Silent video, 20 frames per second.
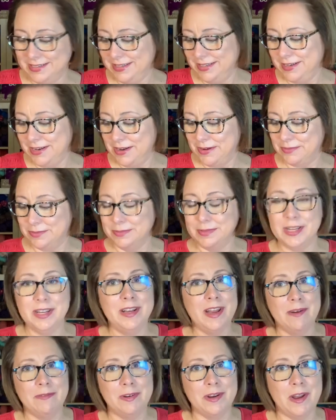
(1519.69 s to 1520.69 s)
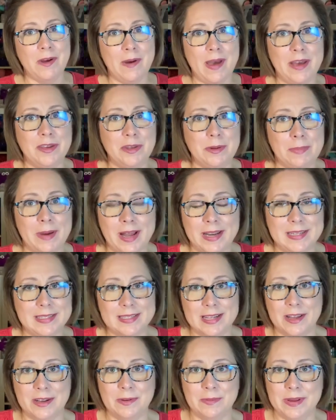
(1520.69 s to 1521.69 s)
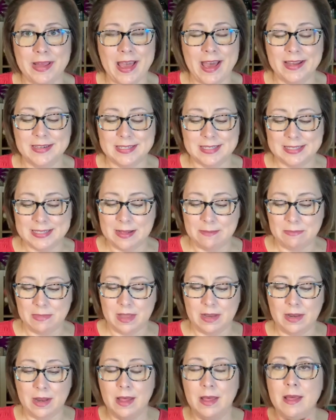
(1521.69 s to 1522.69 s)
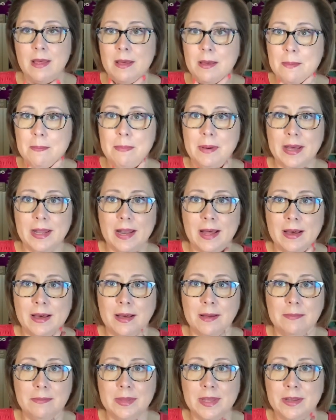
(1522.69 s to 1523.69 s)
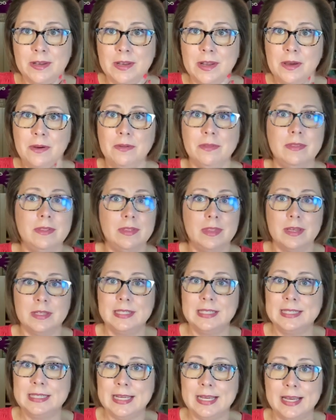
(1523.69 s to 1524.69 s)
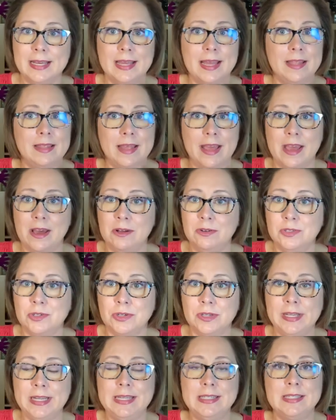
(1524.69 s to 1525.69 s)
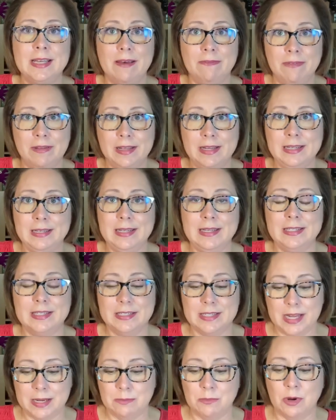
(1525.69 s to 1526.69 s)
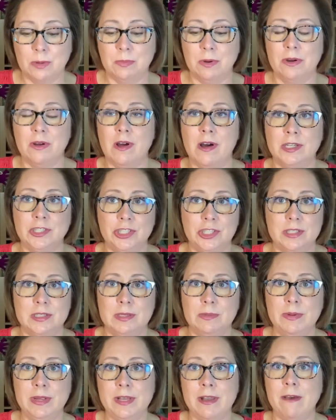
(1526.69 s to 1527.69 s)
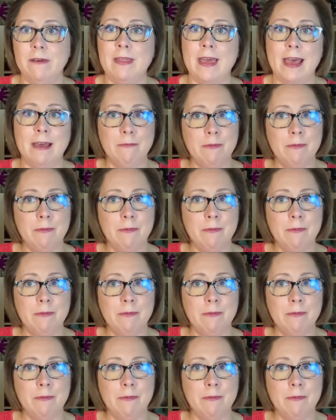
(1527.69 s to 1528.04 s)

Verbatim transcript: You know, you never know how your body's going to react to something. But, um, you know, the sick and the elderly definitely need to take more precautions. We know that.